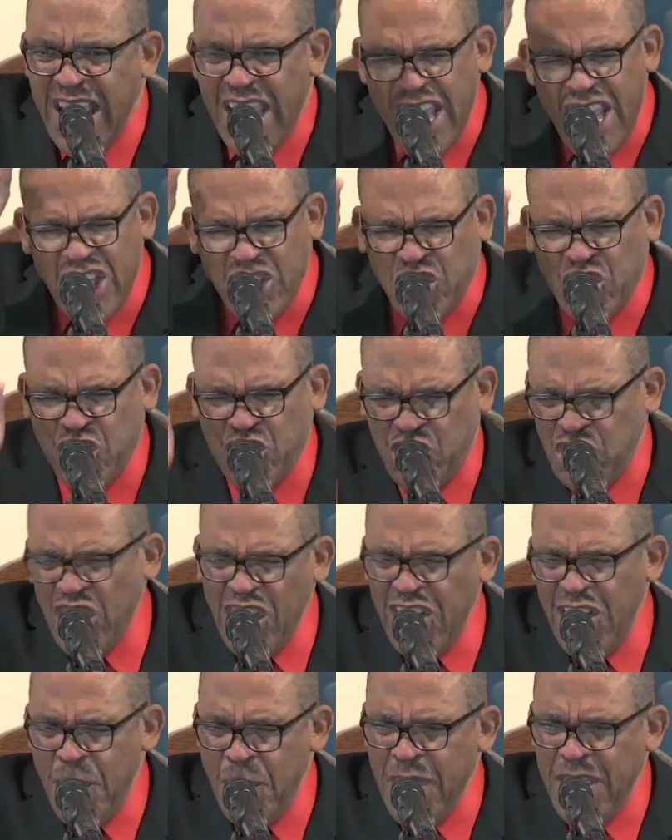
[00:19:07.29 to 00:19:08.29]
It should
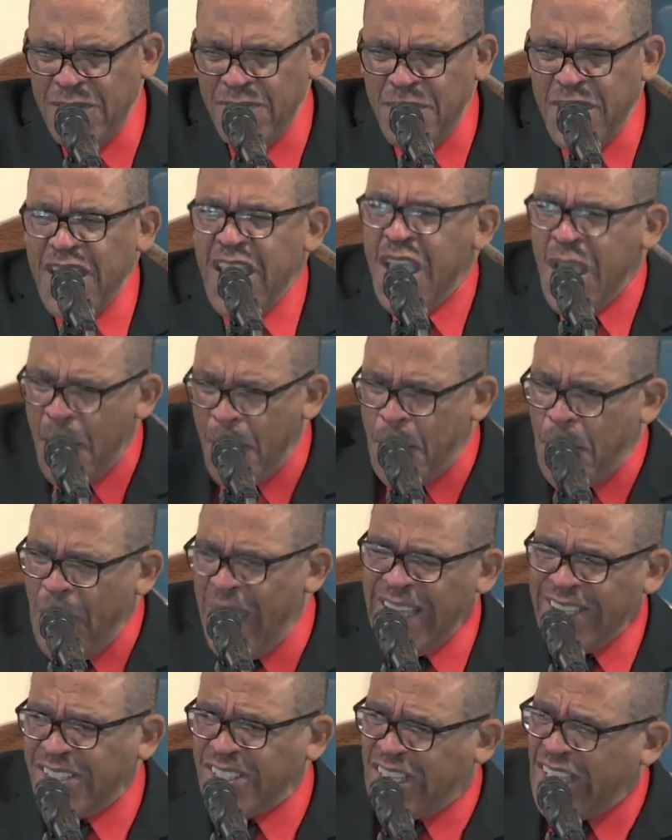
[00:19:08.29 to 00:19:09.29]
have been me,
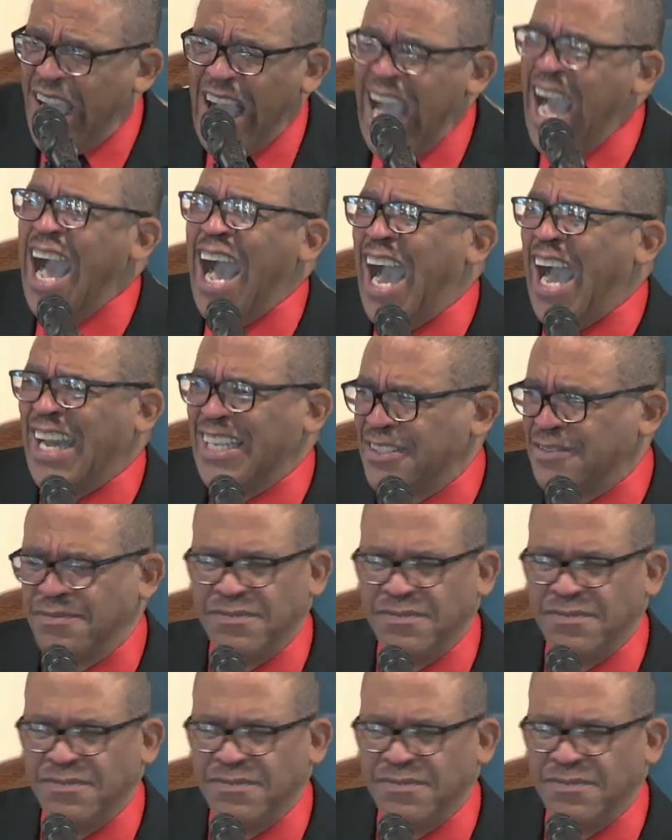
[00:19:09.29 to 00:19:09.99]
but God.